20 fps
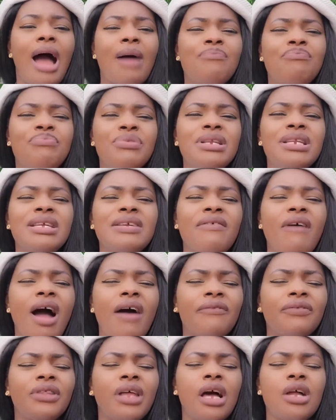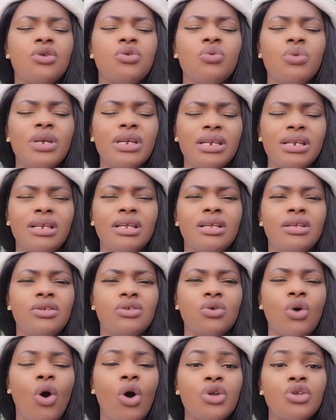I believe after doing
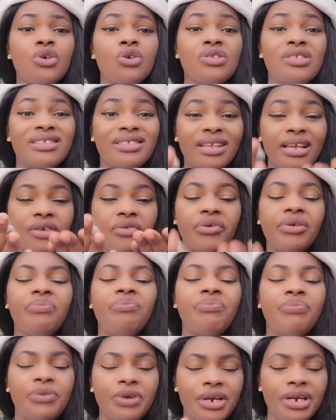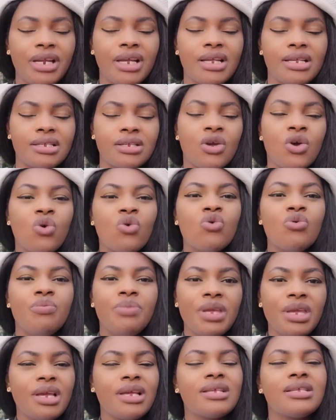this, all your secret prayers will
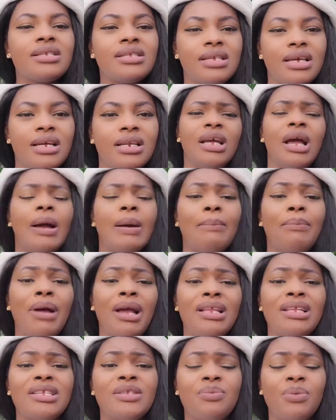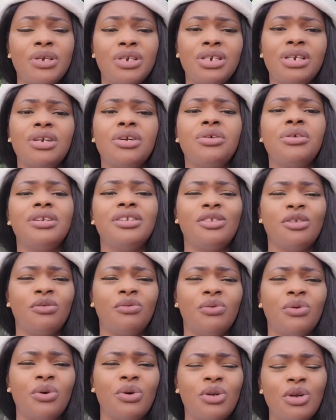be answered by the special grace
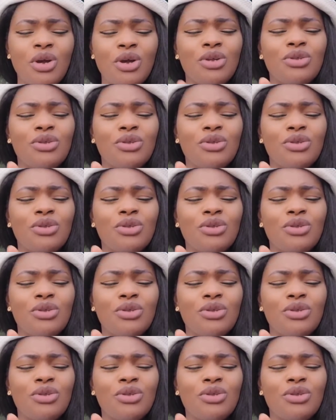of God.